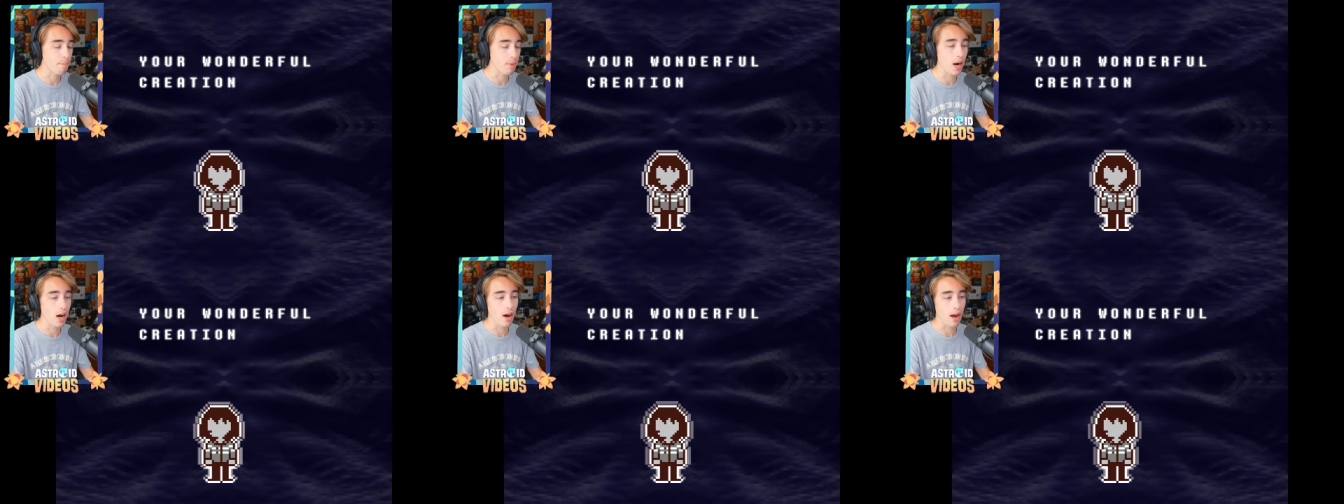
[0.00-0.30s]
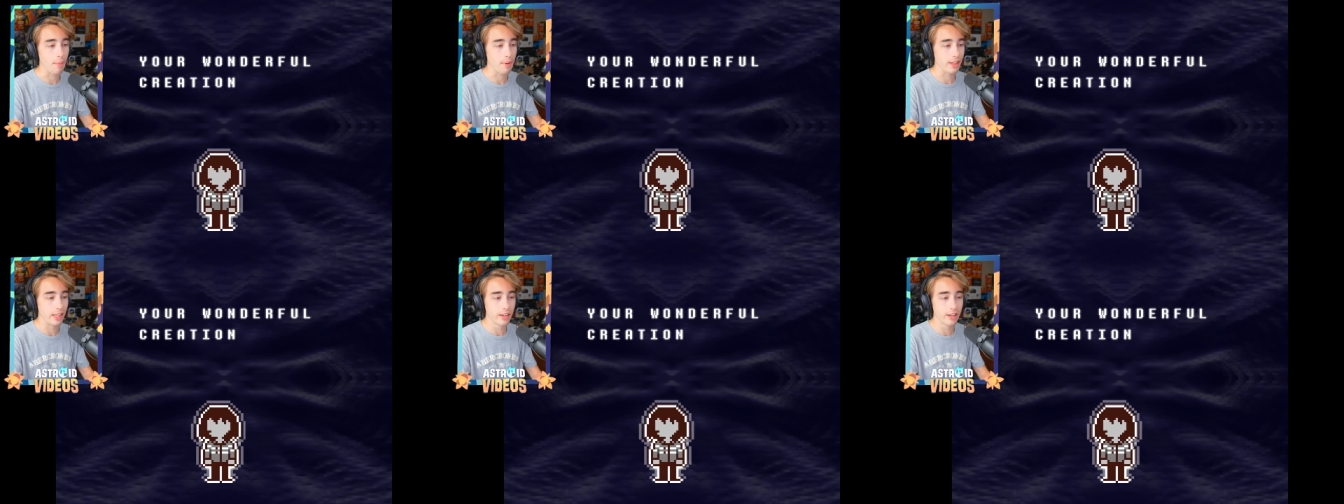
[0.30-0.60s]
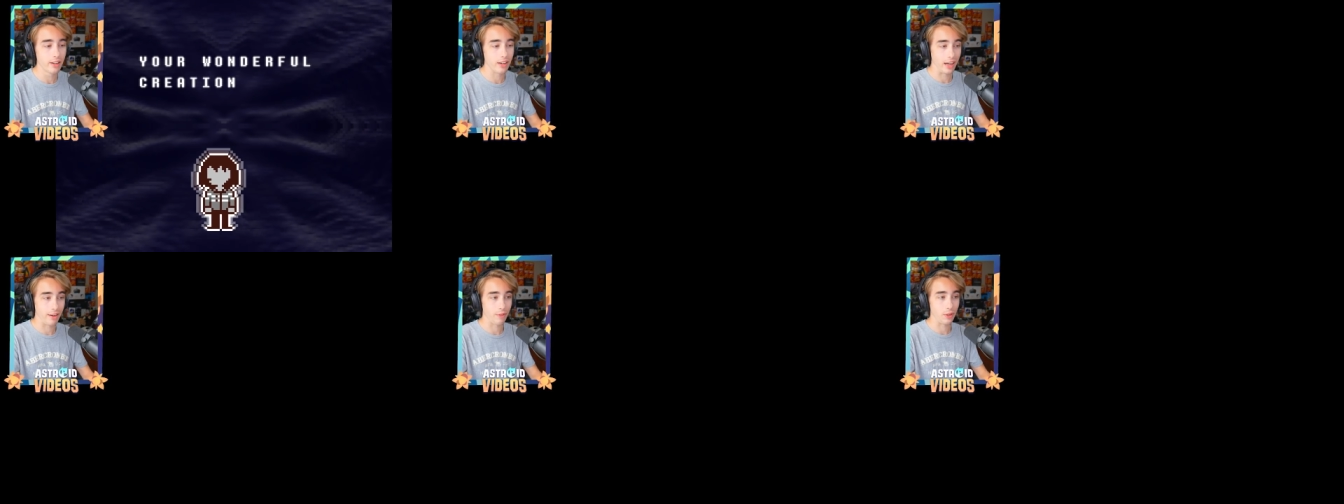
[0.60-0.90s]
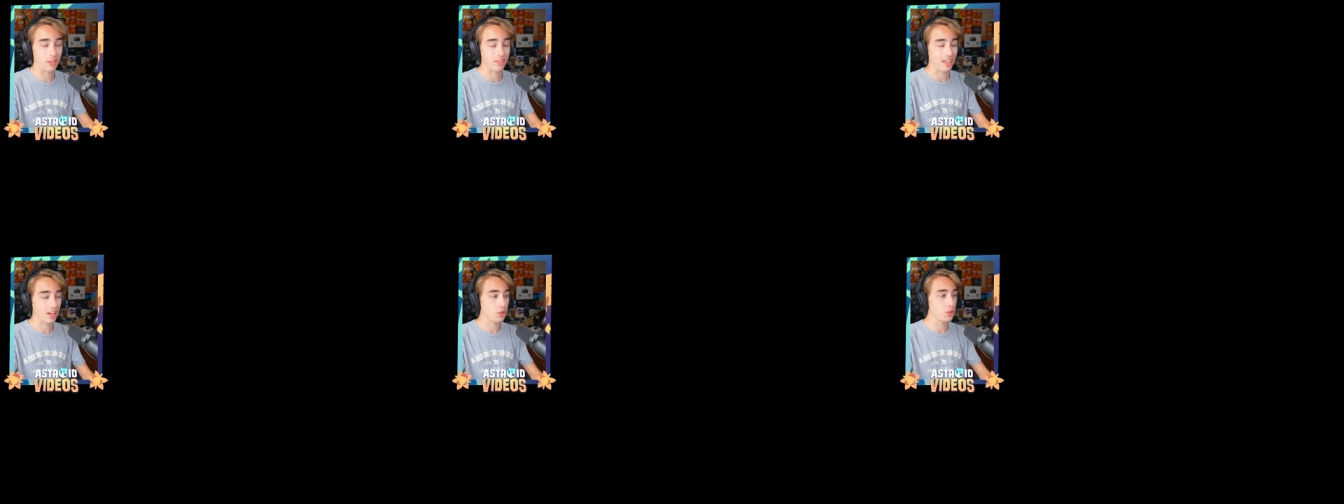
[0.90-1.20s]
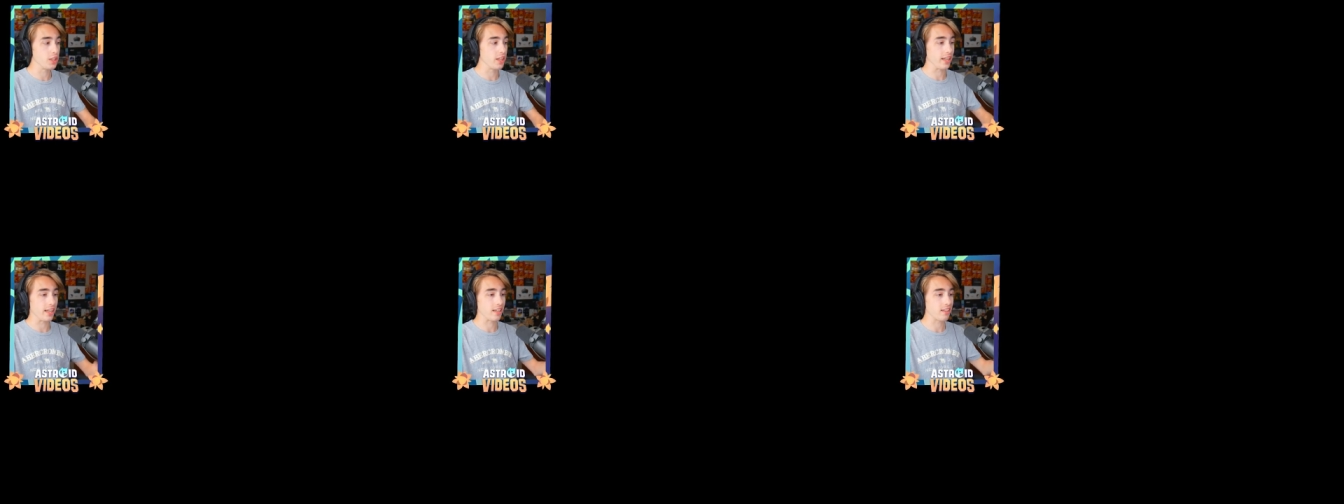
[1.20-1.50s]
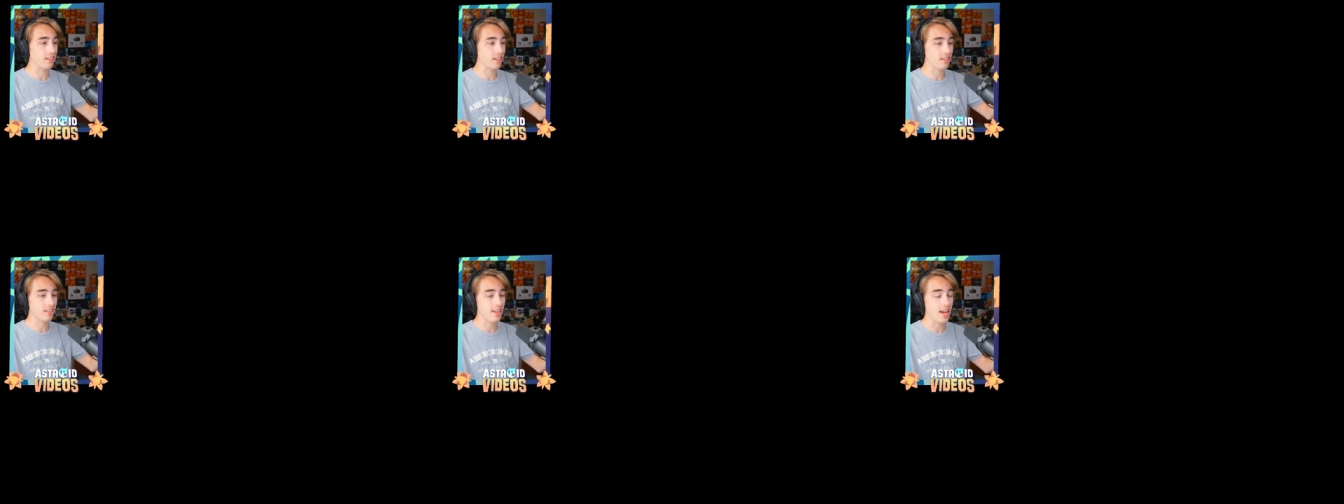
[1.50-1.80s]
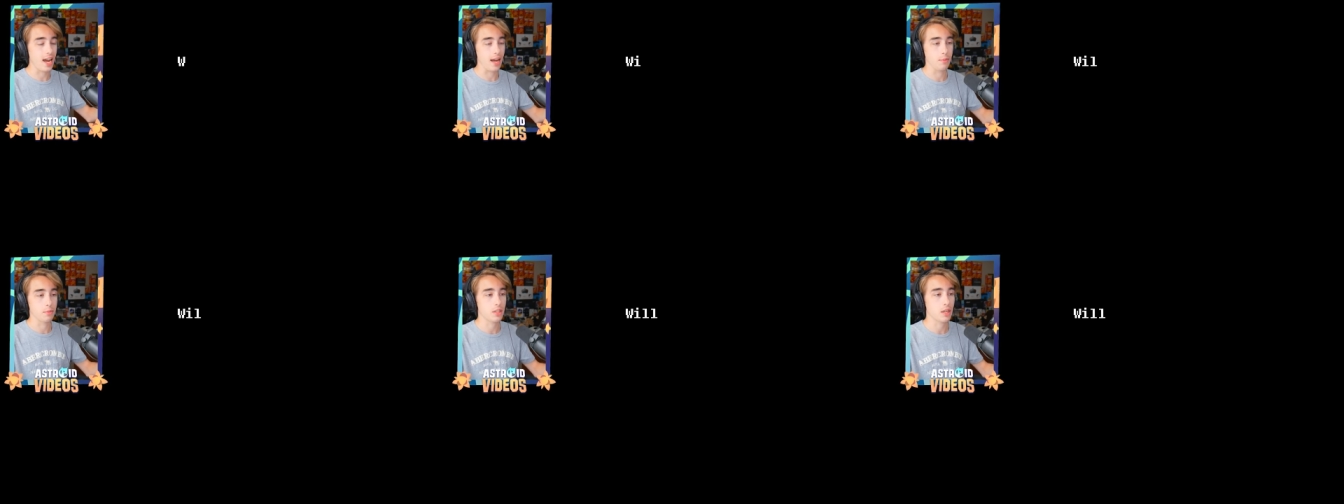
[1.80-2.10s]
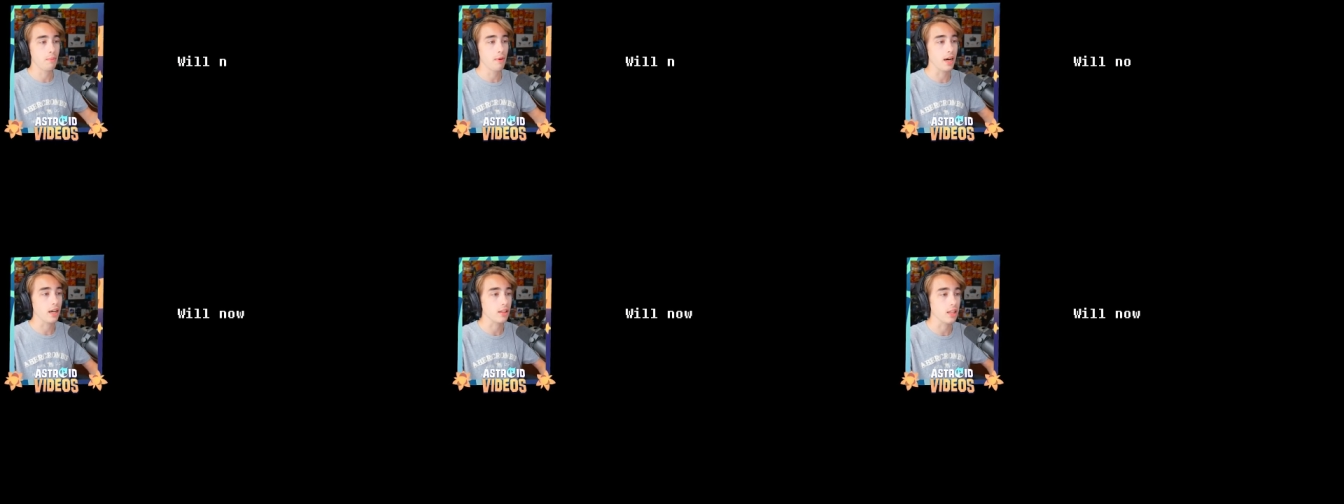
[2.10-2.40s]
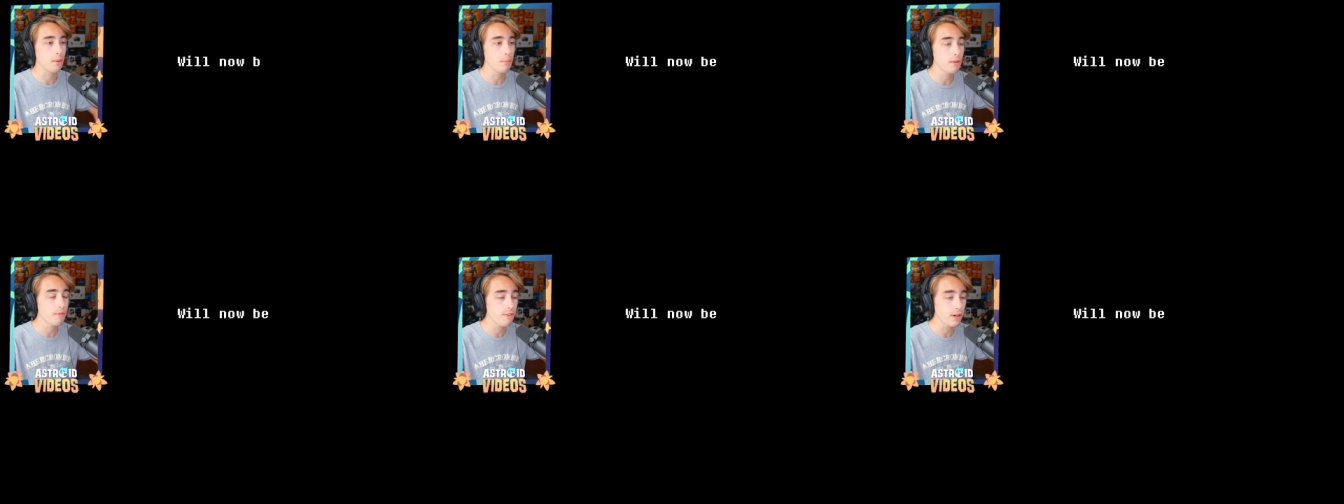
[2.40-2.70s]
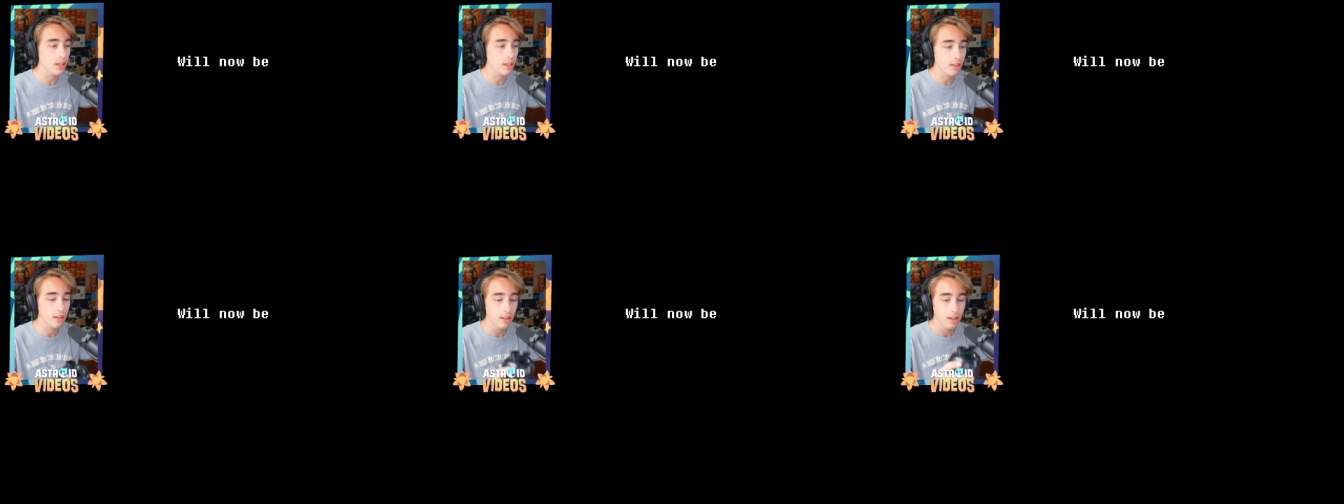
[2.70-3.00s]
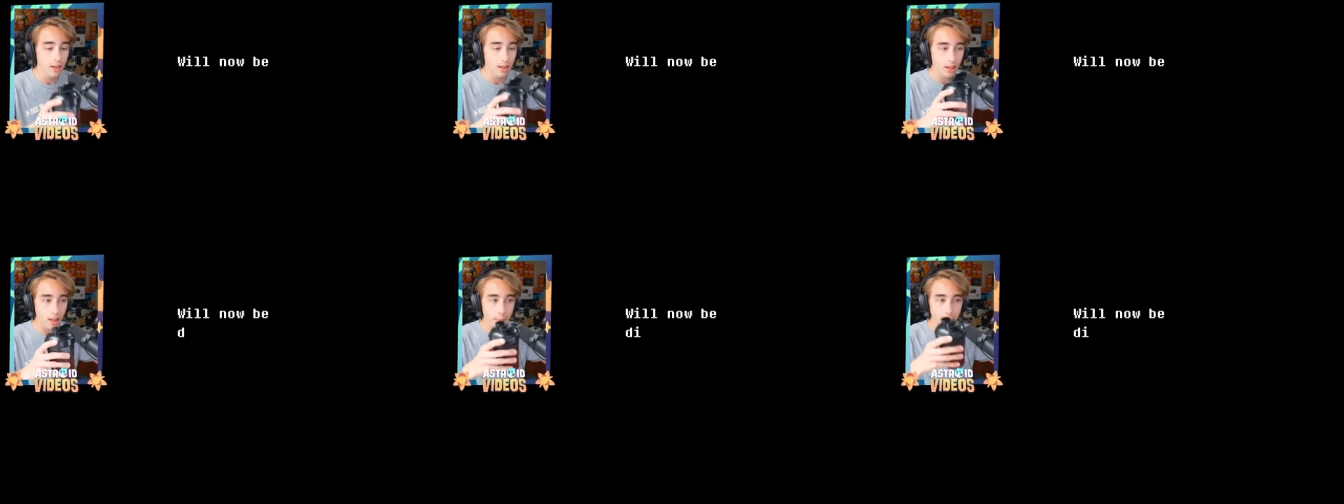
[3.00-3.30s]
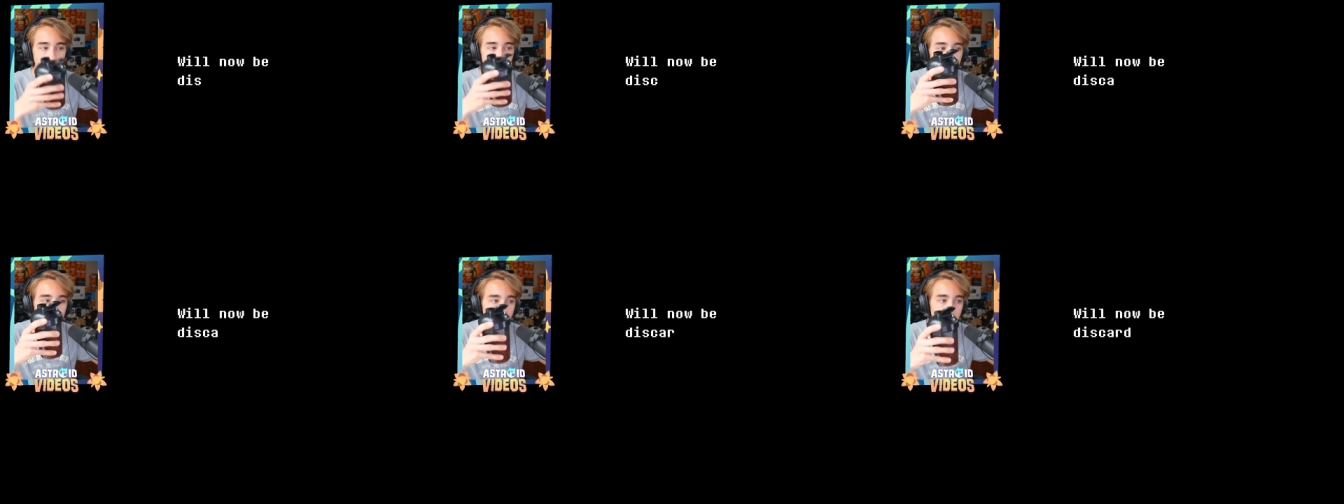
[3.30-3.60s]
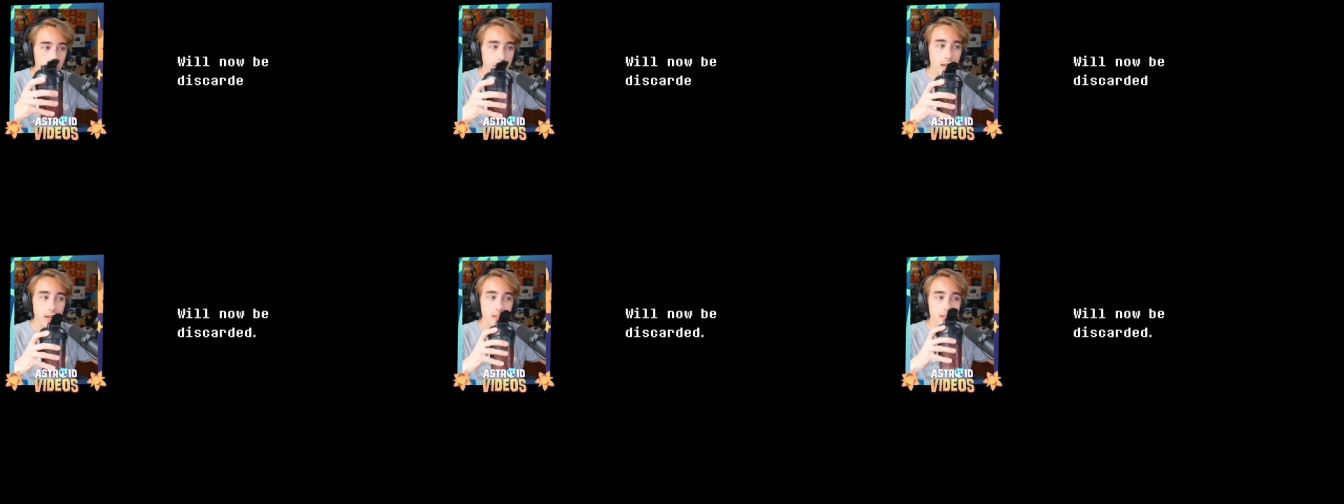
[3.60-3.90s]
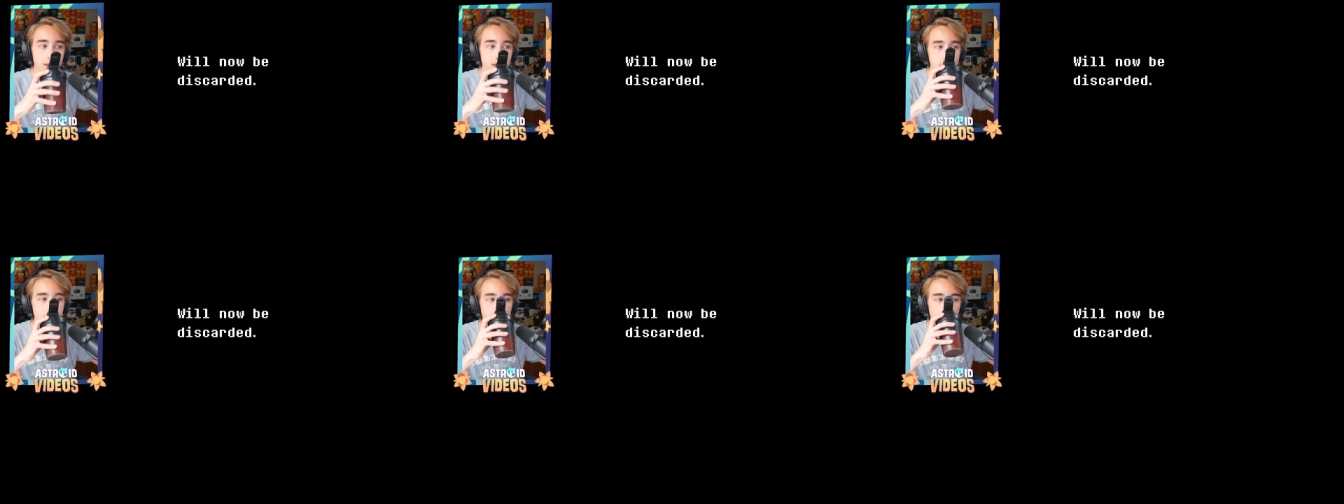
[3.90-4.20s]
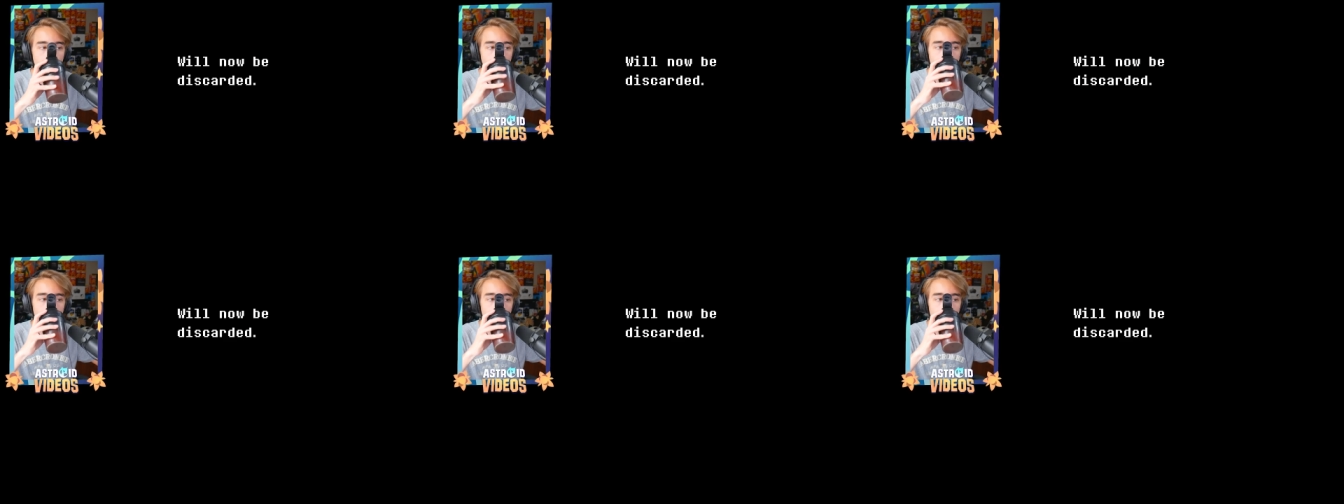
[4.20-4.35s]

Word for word: Bro, I mean, literally, I've rescheduled it like six times. Come on, let me fucking, let me go see my dentist.